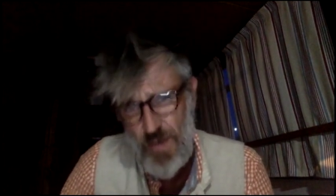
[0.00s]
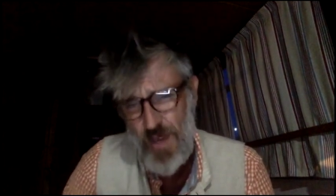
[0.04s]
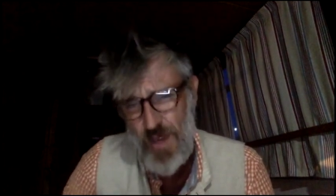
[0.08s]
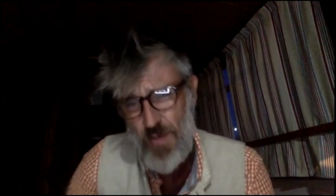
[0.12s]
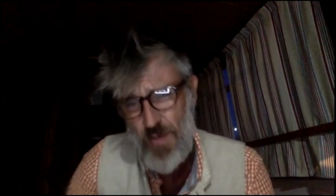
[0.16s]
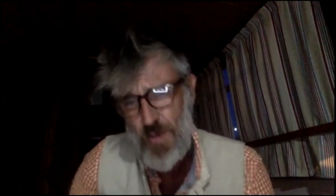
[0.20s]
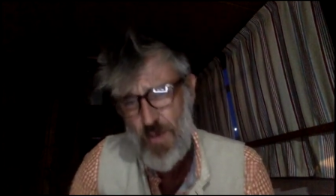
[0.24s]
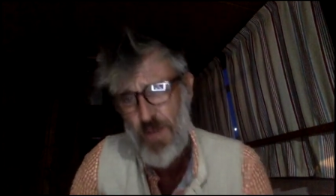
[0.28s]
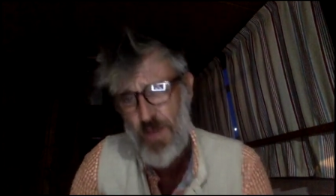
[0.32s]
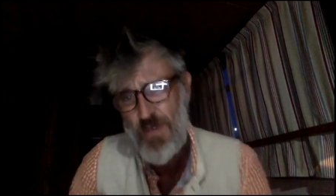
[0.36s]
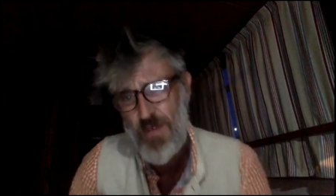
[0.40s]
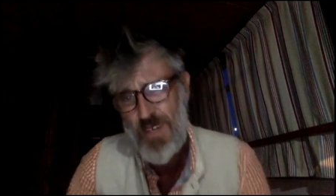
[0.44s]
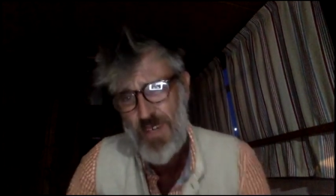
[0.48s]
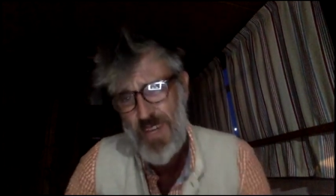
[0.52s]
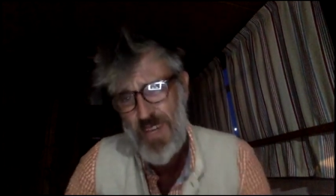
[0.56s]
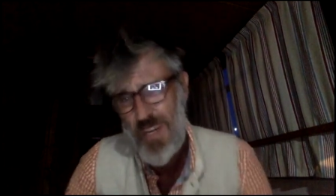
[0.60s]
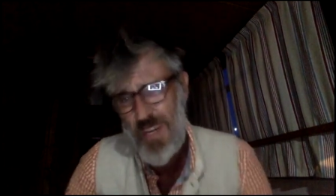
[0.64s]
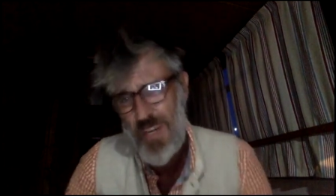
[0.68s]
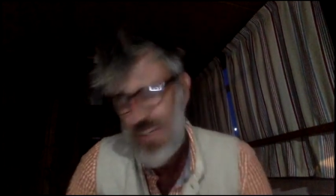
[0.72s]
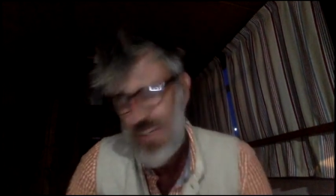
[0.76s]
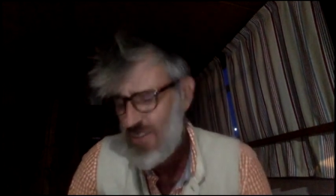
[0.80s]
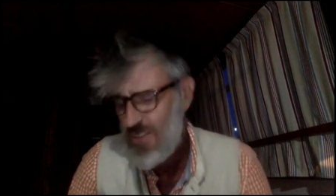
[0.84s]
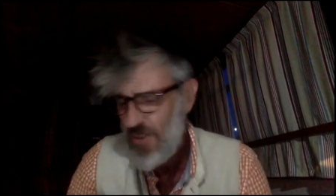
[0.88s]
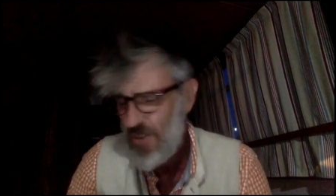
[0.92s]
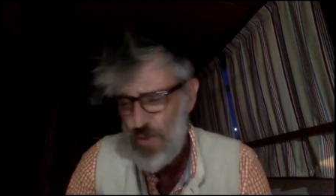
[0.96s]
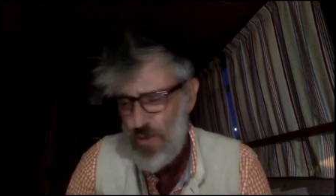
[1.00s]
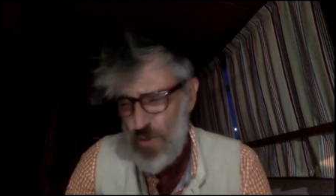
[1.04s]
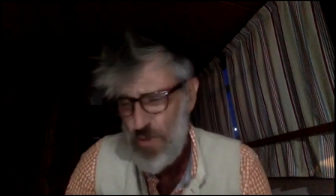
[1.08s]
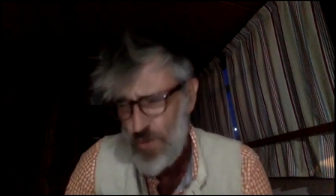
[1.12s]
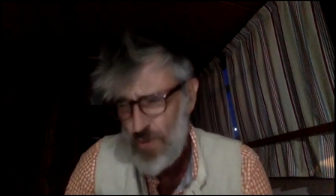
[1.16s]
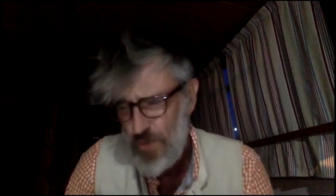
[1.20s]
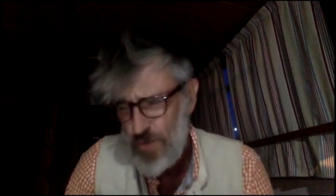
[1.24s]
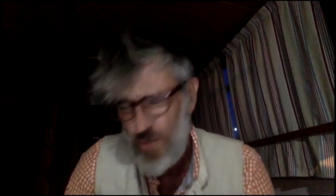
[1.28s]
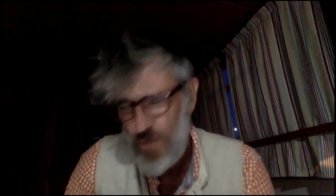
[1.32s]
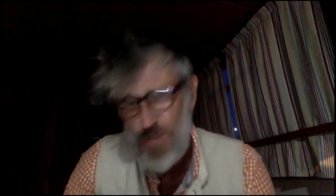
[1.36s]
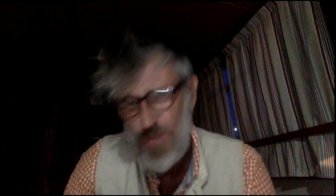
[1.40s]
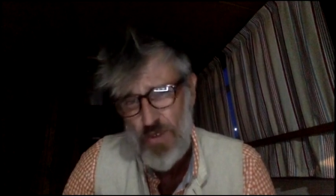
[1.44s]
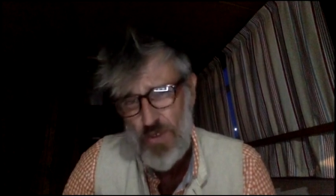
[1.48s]
and we are engaged in all
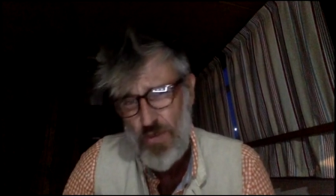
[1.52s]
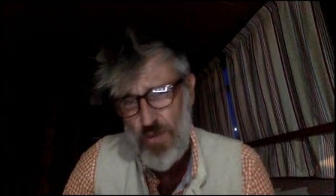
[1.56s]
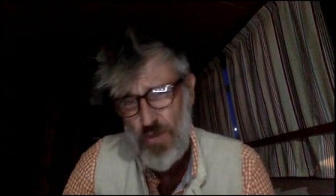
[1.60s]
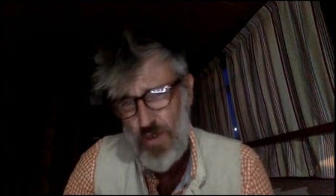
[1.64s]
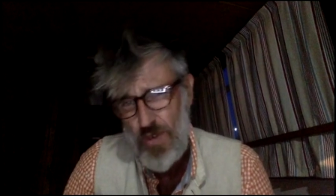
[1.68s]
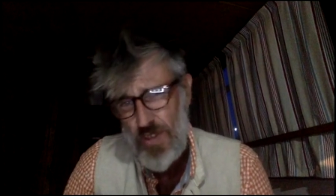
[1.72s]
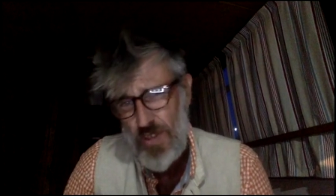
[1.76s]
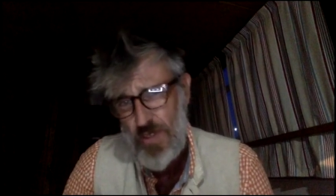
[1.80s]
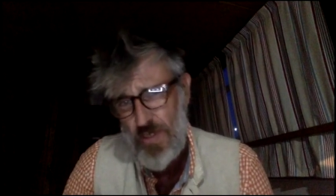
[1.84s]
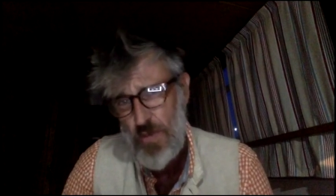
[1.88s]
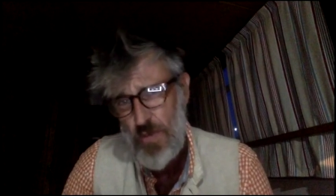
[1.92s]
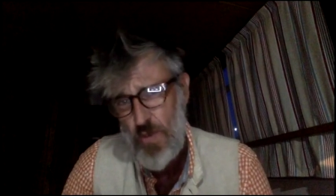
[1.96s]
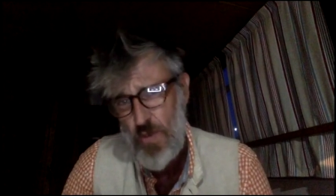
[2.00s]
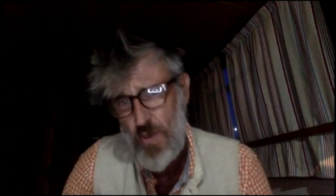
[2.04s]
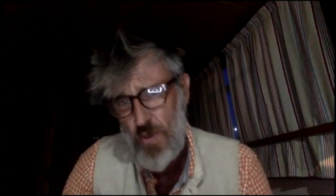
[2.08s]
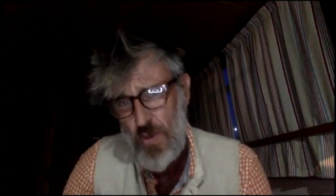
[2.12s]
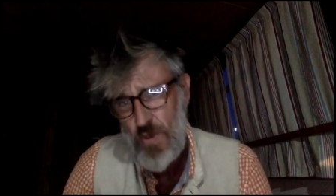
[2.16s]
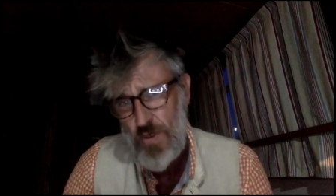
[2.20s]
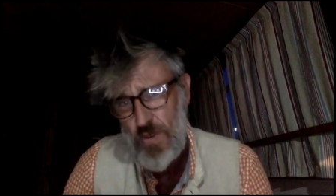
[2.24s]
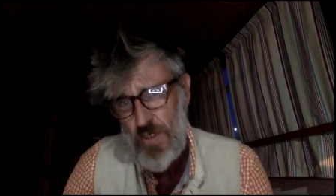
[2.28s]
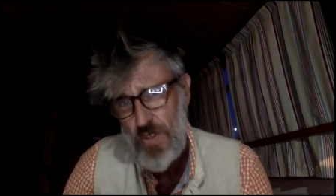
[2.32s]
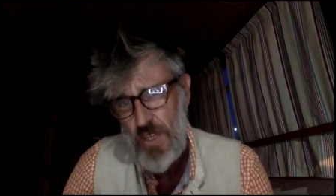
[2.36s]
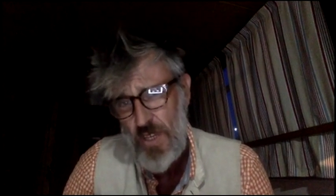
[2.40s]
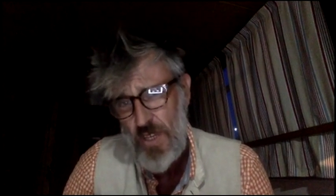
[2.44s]
sorts of crazy wars